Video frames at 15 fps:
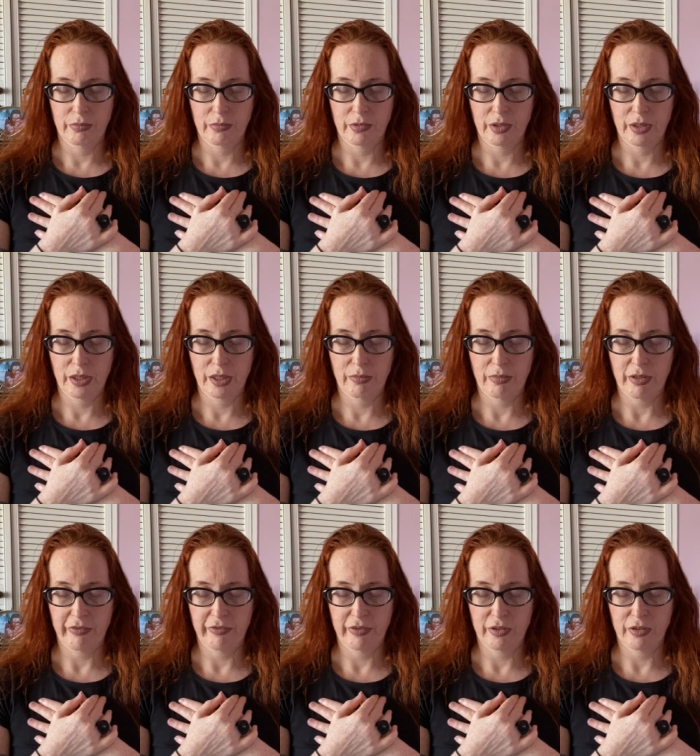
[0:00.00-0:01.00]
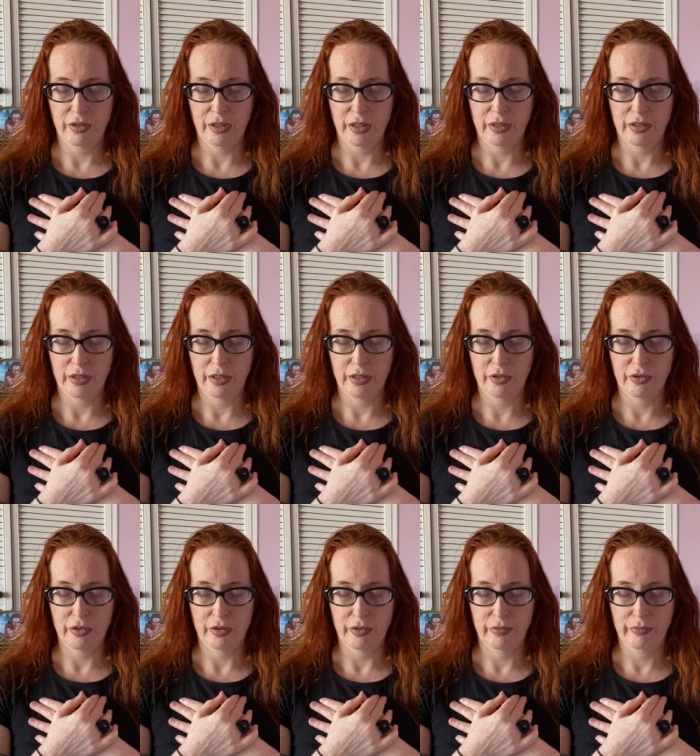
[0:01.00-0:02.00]
And keep that
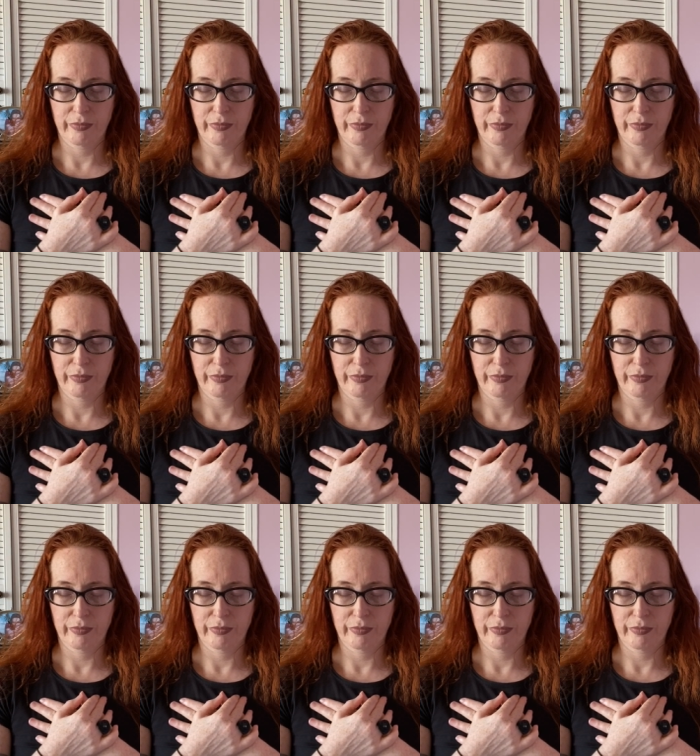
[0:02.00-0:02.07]
visualization.